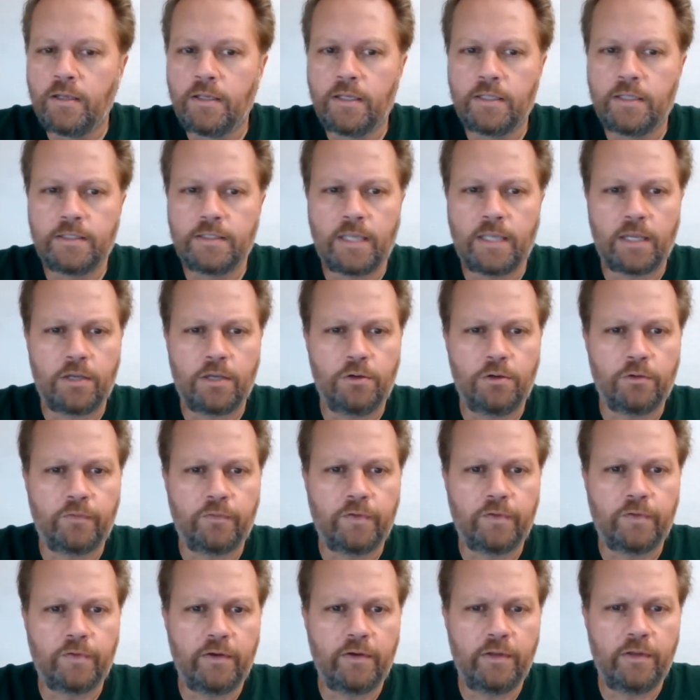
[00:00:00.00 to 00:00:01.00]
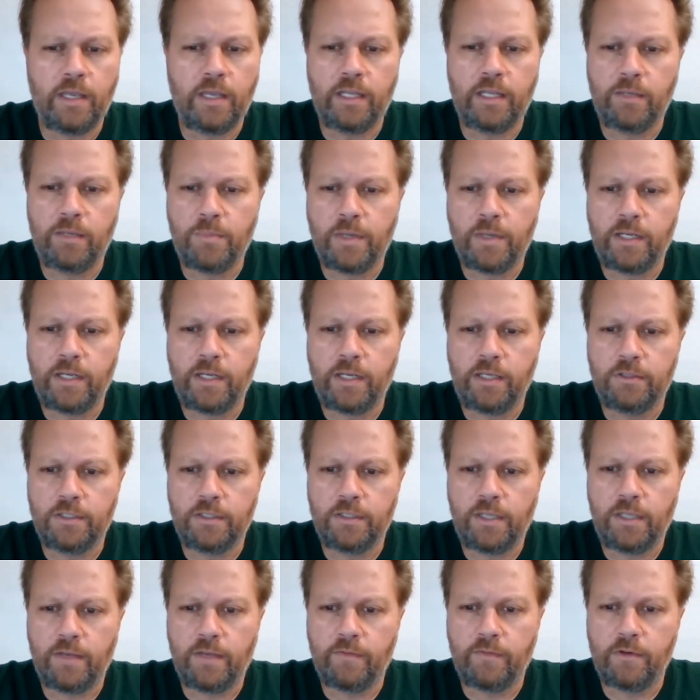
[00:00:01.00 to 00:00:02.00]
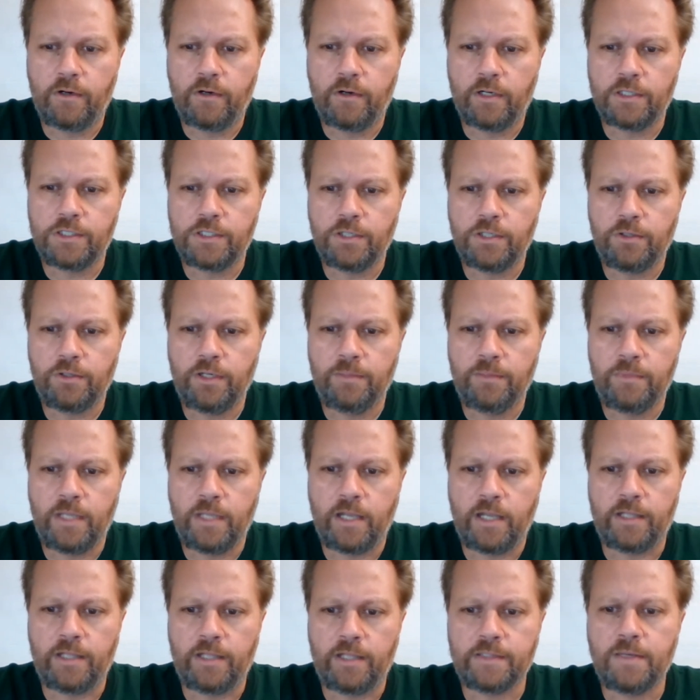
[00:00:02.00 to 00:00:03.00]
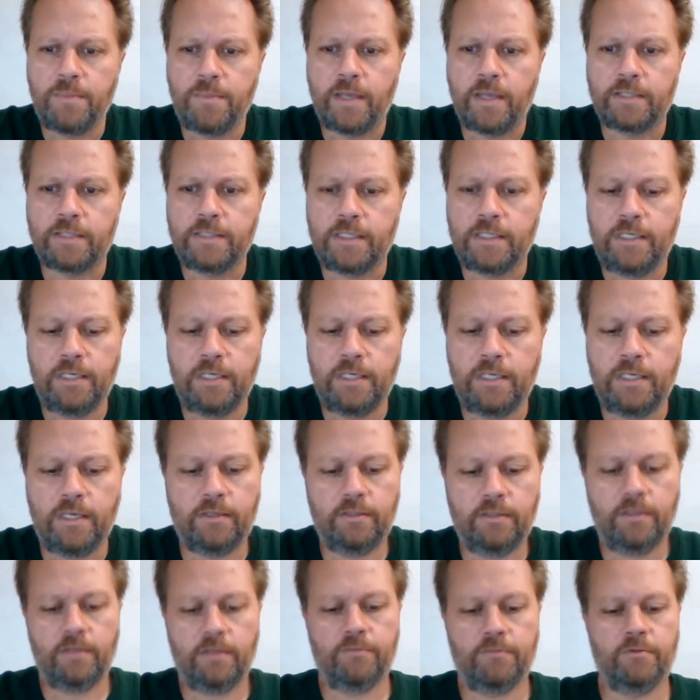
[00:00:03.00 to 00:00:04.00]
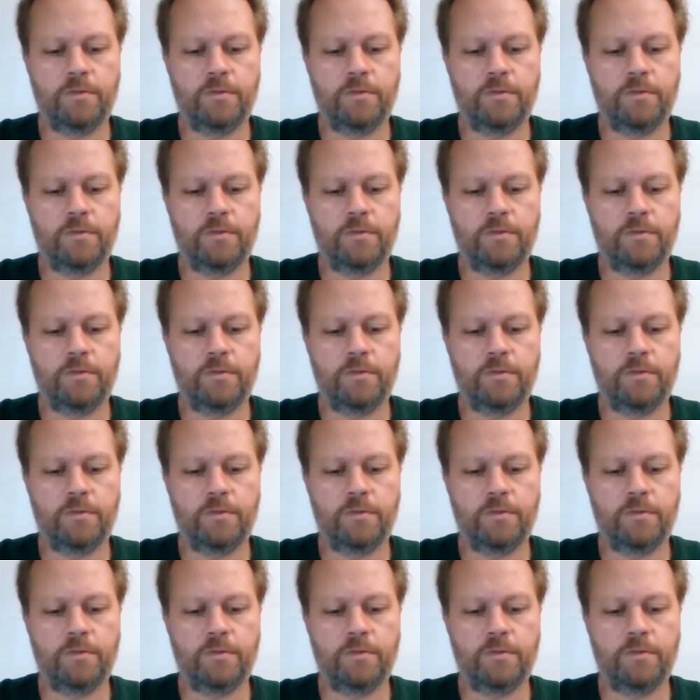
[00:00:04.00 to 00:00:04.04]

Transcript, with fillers: Is that cool for any, anybody who didn't have the R shown up? Now let's come back to king.